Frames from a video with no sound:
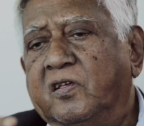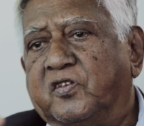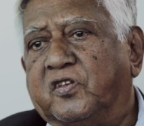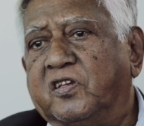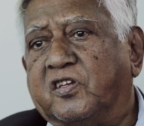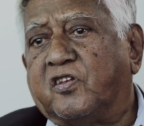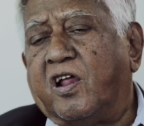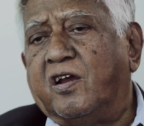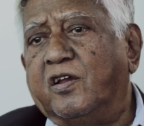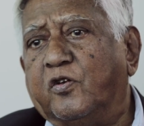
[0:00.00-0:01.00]
still
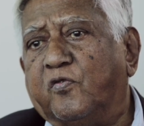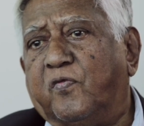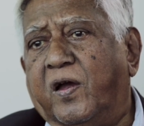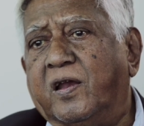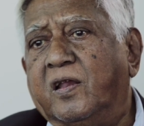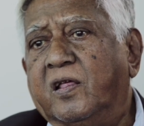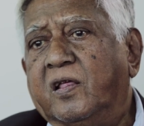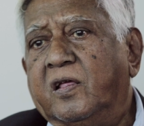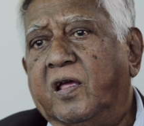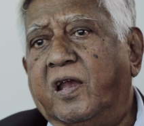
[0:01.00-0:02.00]
struggling to find
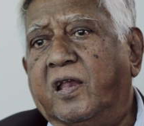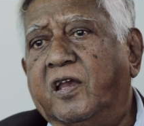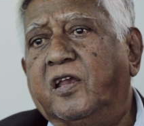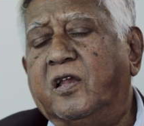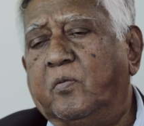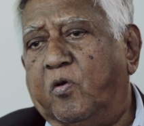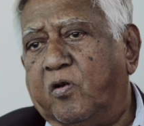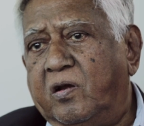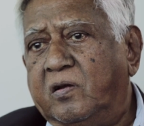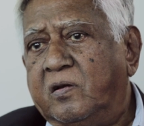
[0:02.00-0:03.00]
an Indian
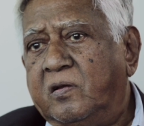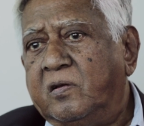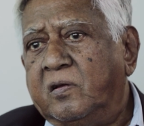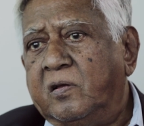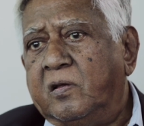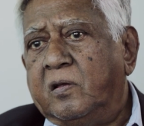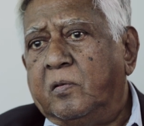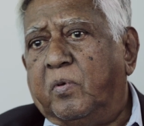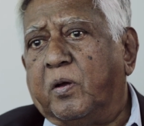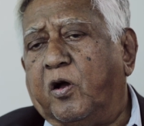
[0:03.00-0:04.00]
model
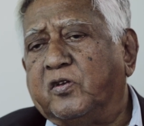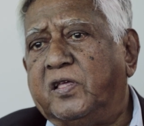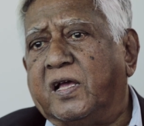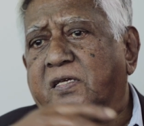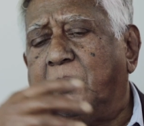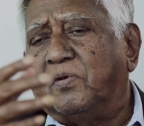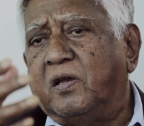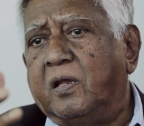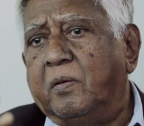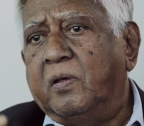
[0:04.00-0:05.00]
because they
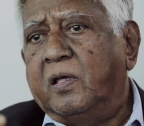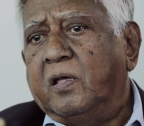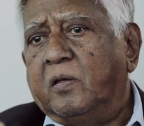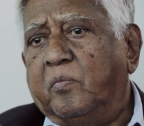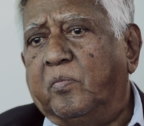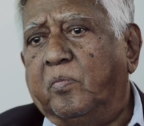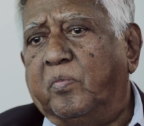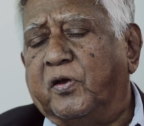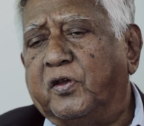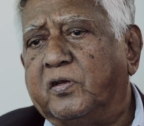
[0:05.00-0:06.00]
accepted the
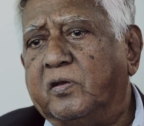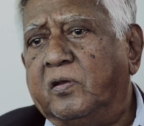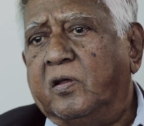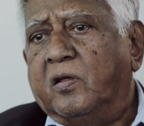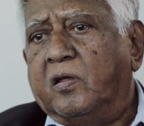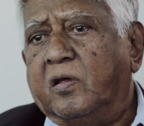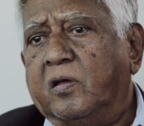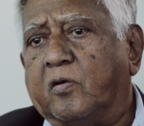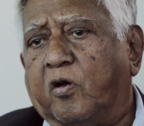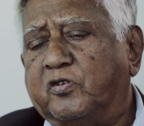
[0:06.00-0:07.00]
British
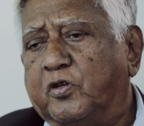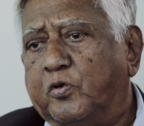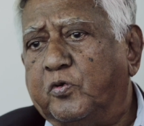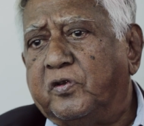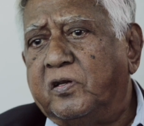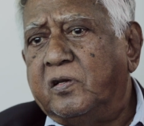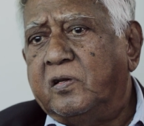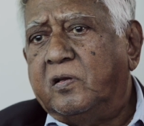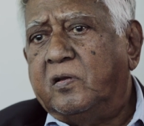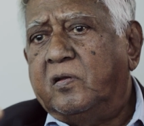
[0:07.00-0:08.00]
constitution,
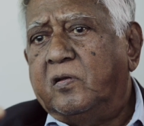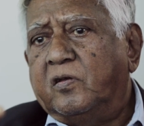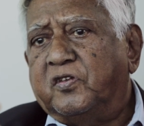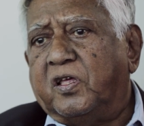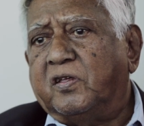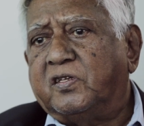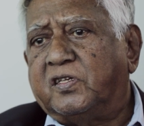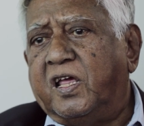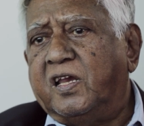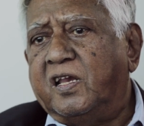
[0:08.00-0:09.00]
says
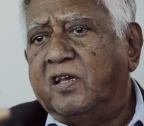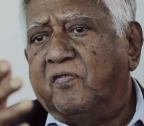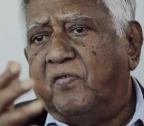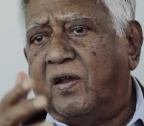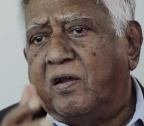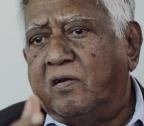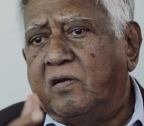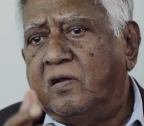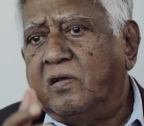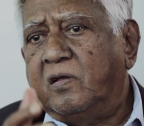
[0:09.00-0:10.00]
state and the
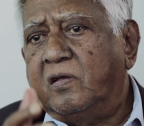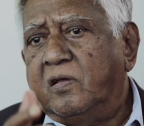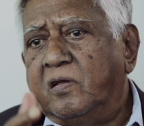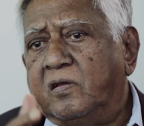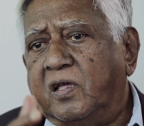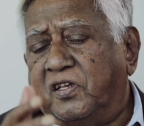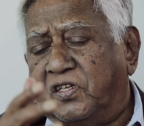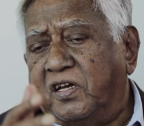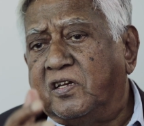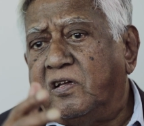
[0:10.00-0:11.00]
federal and the
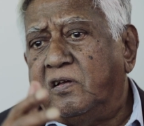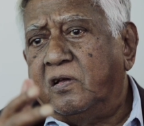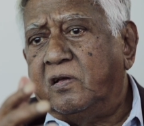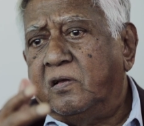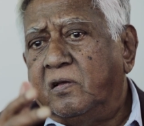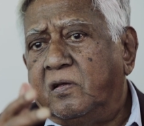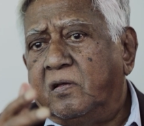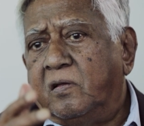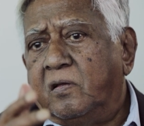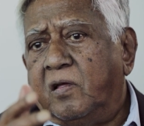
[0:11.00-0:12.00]
center,
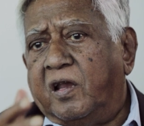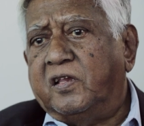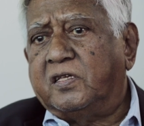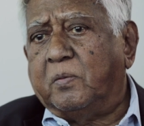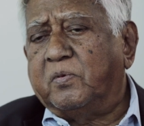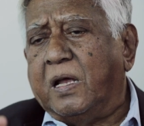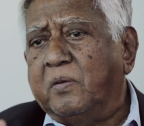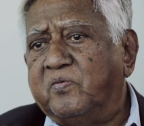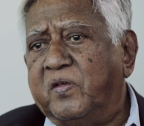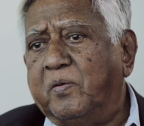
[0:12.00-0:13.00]
and they're
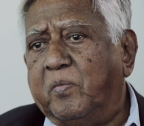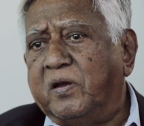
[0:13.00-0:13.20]
sometimes very